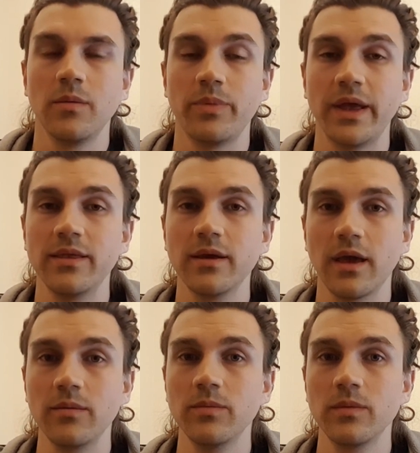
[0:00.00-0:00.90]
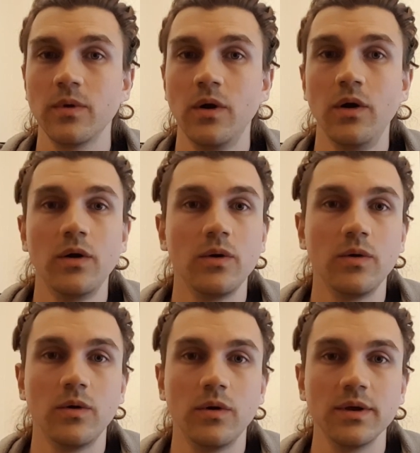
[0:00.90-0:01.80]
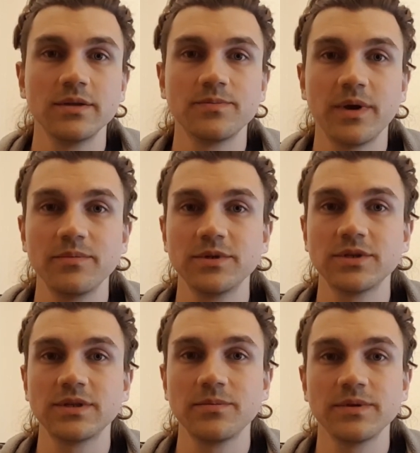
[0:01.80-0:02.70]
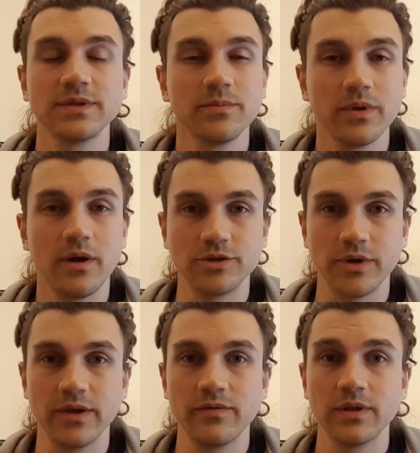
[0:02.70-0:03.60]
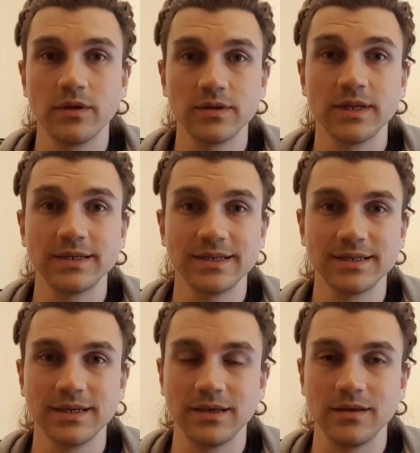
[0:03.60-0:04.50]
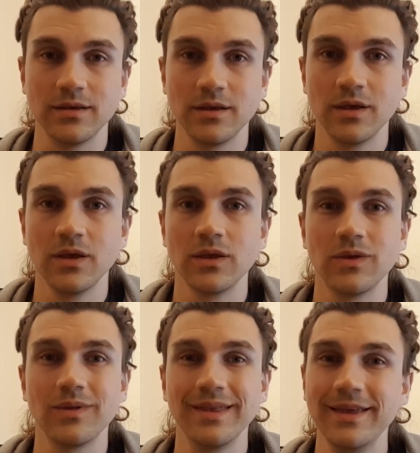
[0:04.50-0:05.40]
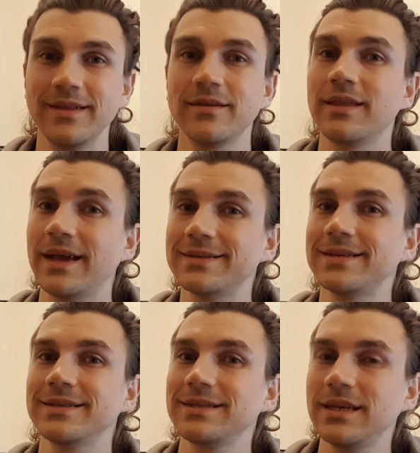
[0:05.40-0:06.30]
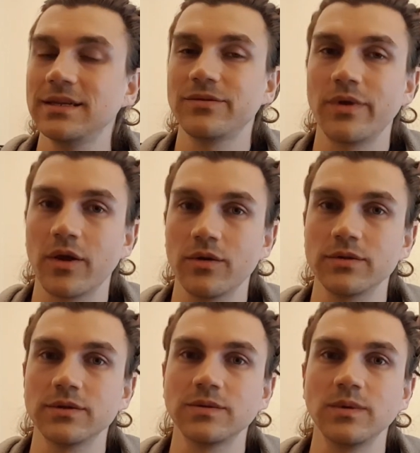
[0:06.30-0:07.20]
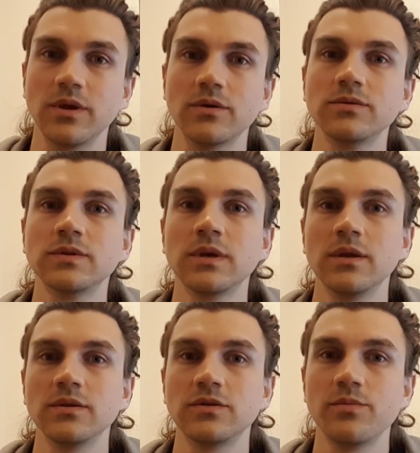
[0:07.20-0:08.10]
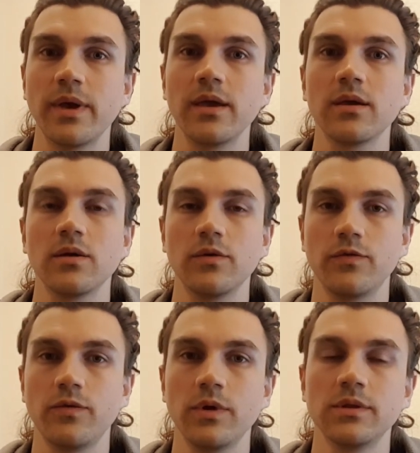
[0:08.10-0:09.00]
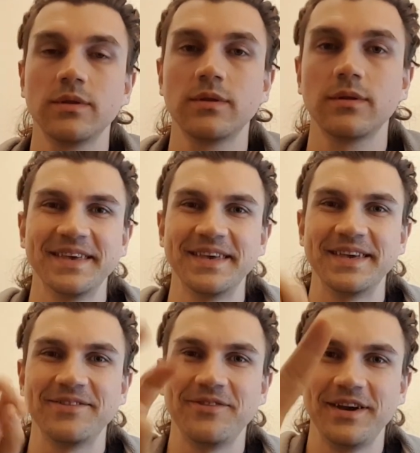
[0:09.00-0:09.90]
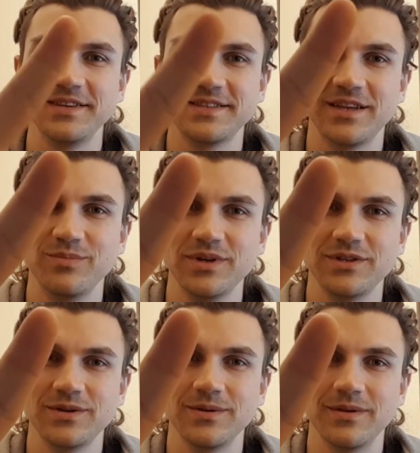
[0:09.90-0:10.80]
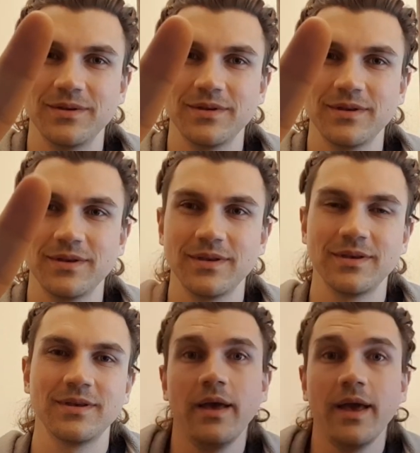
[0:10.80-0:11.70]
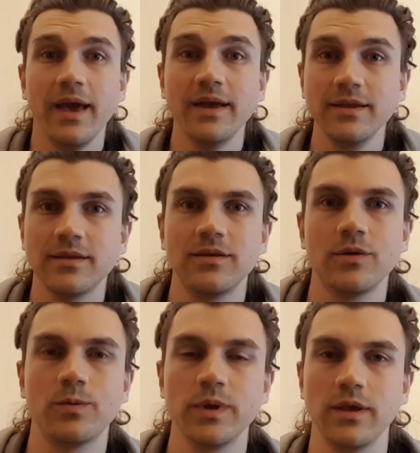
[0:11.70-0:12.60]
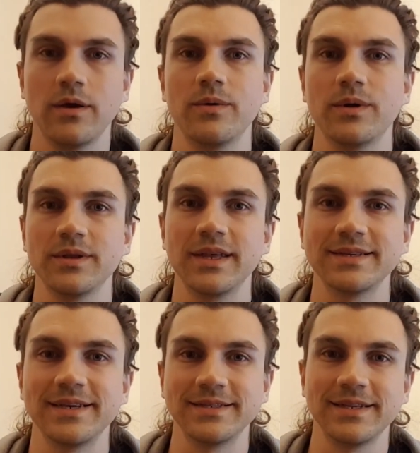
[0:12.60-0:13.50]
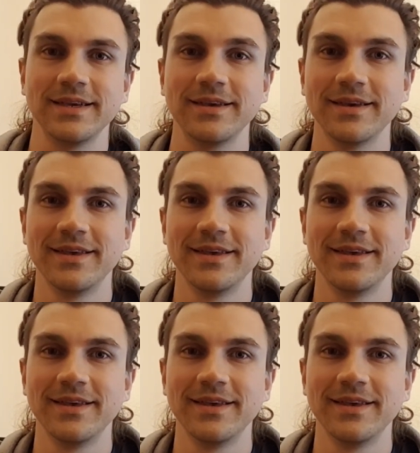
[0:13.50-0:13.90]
play the game, or it might be just simply a simple hard drive and not an SSD. You need an SSD to record those videos to make a fluent. Advice number 2. Edit your video on an SSD.